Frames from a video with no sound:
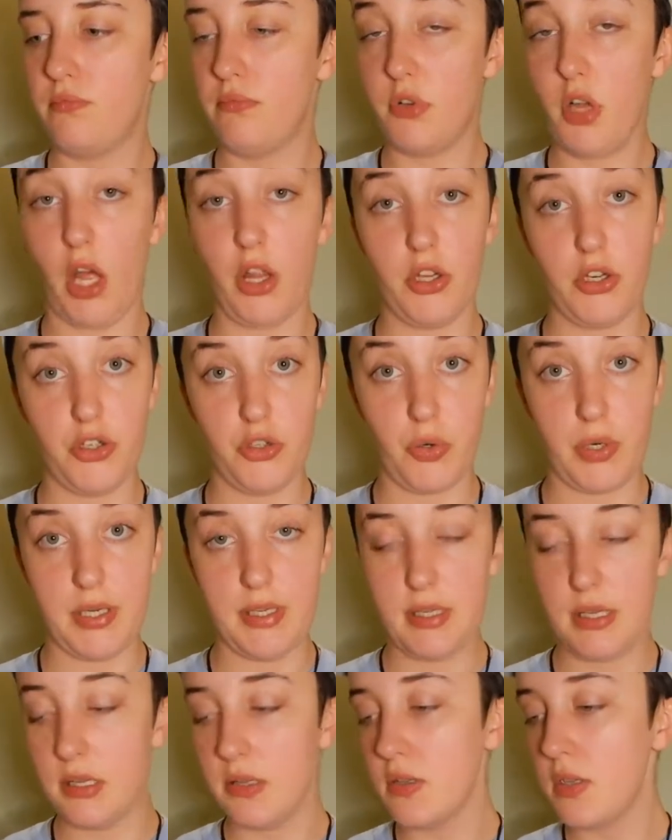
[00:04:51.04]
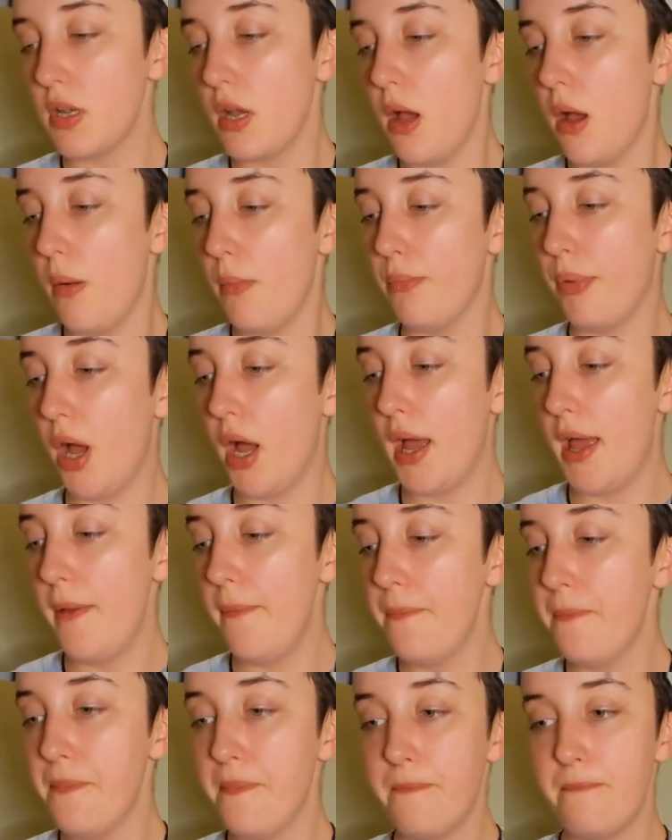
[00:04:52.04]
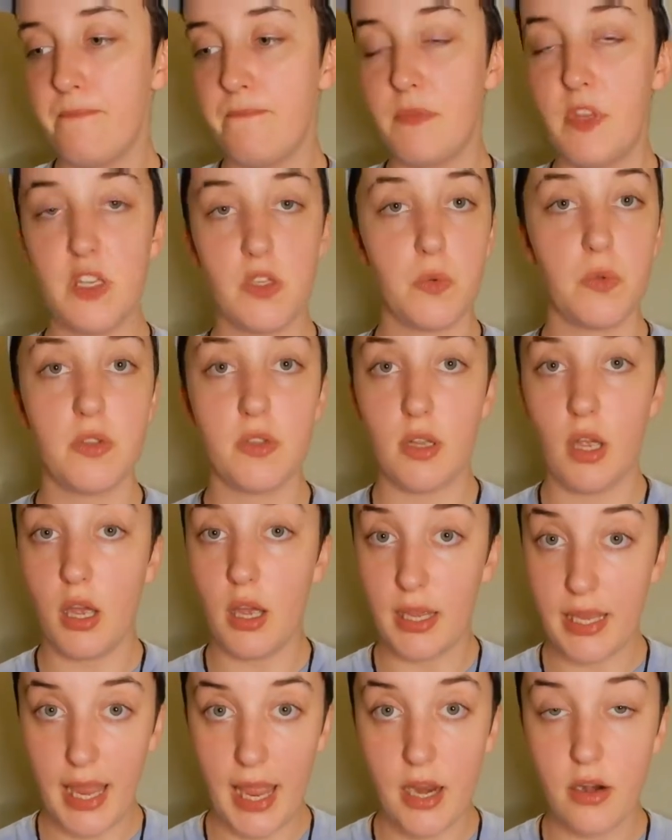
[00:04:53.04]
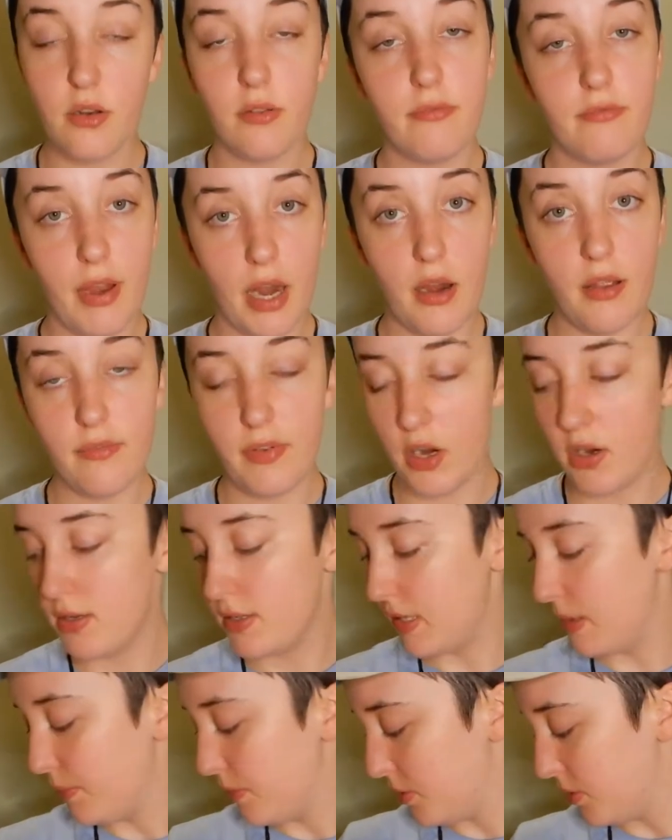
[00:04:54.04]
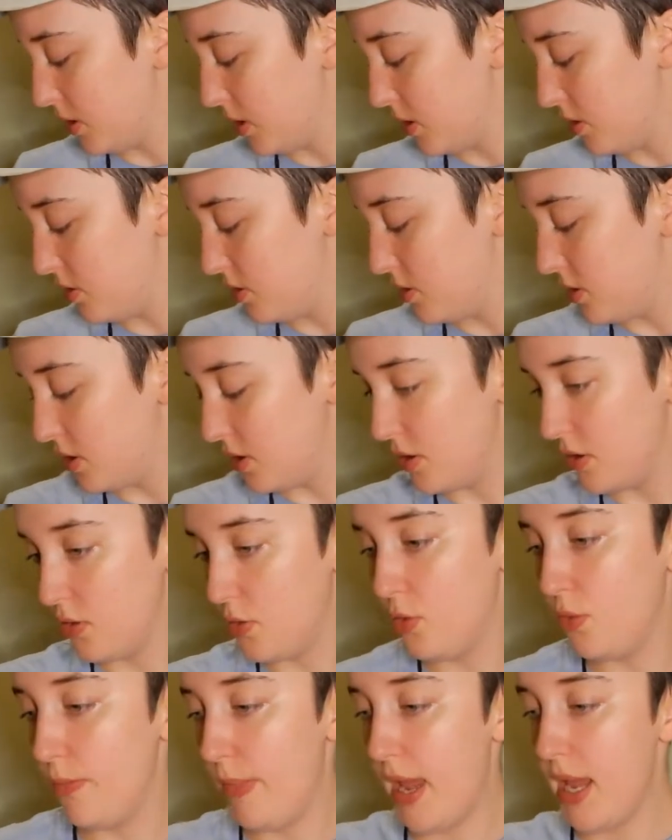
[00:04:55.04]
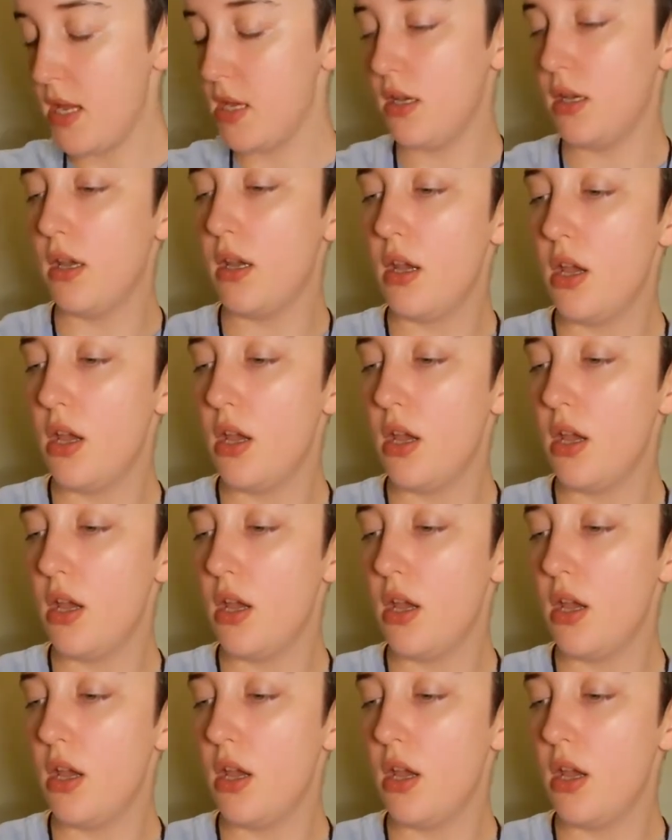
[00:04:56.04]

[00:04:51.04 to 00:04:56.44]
color choices. But this one's, again, very, very simple to make.